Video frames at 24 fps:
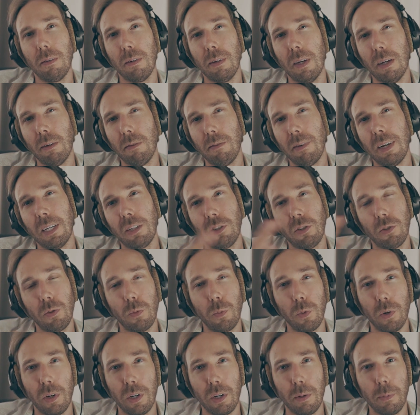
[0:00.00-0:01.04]
have less to
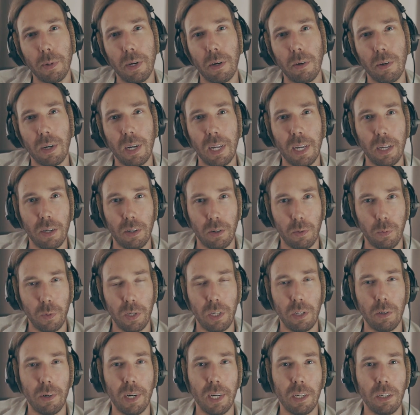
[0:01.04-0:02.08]
worry about later when
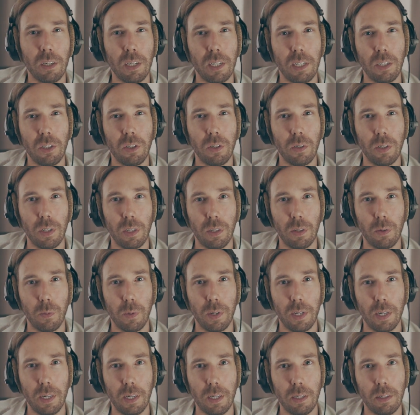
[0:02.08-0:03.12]
you're actually shooting the
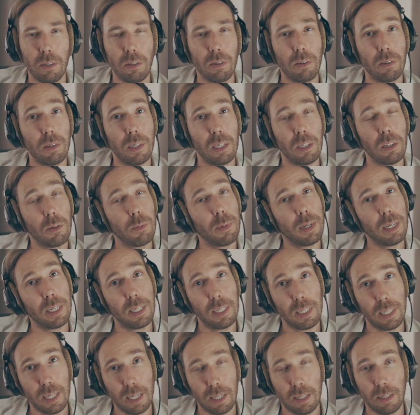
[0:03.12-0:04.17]
wedding. So that's my
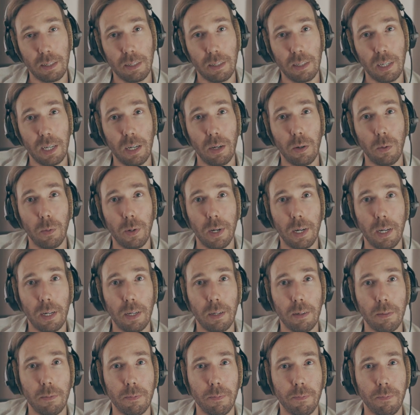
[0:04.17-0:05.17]
second takeaway.